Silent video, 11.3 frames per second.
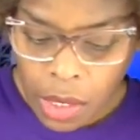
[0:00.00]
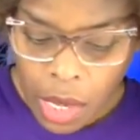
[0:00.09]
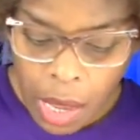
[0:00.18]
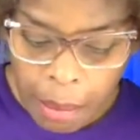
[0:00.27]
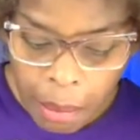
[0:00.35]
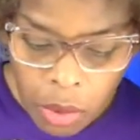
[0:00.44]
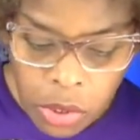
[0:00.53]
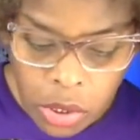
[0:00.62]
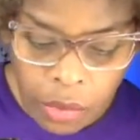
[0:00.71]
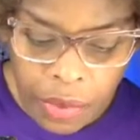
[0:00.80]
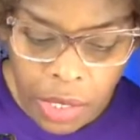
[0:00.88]
And
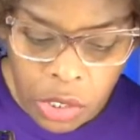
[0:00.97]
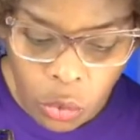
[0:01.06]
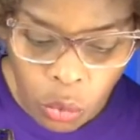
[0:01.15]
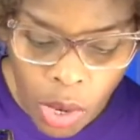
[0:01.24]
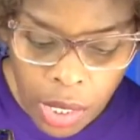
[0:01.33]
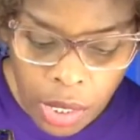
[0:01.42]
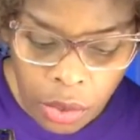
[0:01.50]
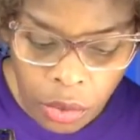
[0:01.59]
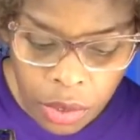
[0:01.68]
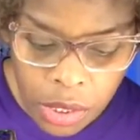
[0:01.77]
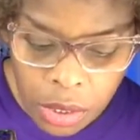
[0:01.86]
most of it is right
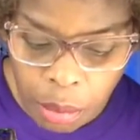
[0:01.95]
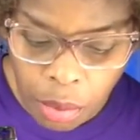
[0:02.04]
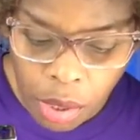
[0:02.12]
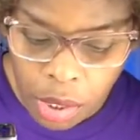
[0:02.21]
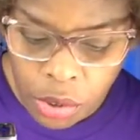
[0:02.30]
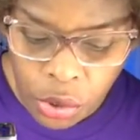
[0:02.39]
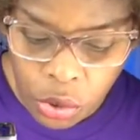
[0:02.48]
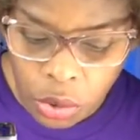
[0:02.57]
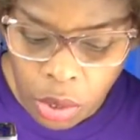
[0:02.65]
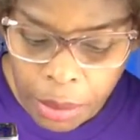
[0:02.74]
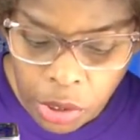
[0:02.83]
here in this brush. So
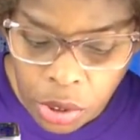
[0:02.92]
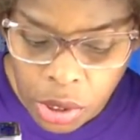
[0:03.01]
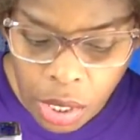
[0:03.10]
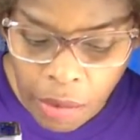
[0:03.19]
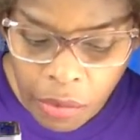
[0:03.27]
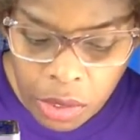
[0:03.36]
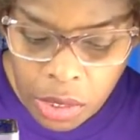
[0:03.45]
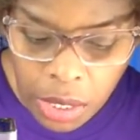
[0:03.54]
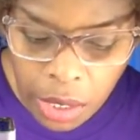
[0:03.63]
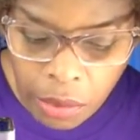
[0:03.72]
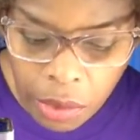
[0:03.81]
let me just cover
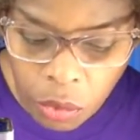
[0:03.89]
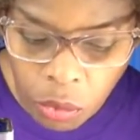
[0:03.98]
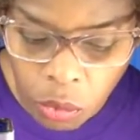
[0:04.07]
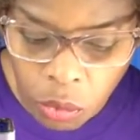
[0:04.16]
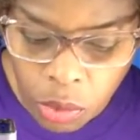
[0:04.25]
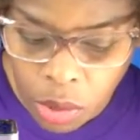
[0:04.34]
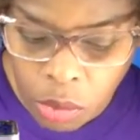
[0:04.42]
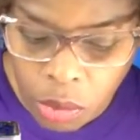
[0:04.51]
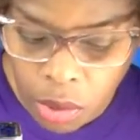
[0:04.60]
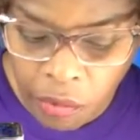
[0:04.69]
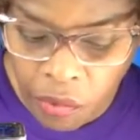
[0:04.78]
this area really,
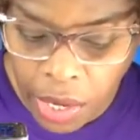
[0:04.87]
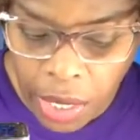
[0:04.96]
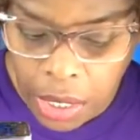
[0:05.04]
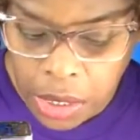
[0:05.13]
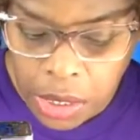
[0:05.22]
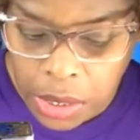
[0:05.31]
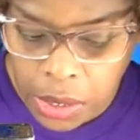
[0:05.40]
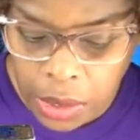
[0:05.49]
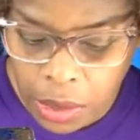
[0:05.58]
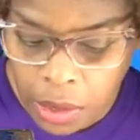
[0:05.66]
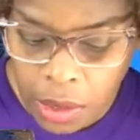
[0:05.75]
really fast.
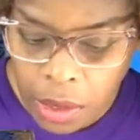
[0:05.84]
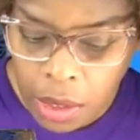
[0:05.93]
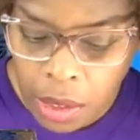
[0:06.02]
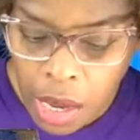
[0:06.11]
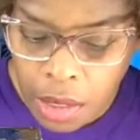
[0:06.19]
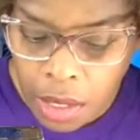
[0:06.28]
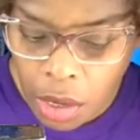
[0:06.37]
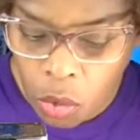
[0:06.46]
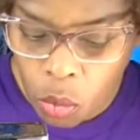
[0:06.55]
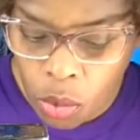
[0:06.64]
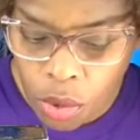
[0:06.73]
And then
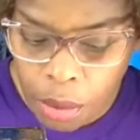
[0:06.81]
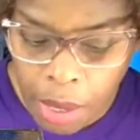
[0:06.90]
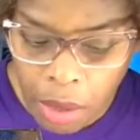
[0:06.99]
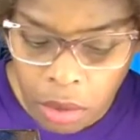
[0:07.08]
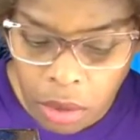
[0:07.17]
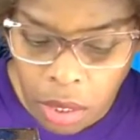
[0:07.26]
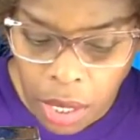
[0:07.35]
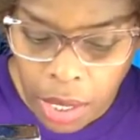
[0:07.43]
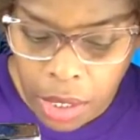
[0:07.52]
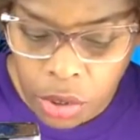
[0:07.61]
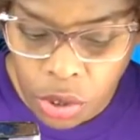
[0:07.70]
I'll worry about the
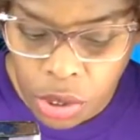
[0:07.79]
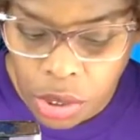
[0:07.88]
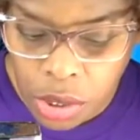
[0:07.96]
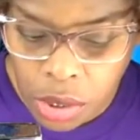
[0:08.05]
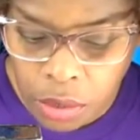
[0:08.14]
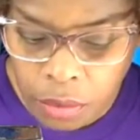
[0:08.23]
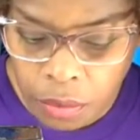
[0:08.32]
edges.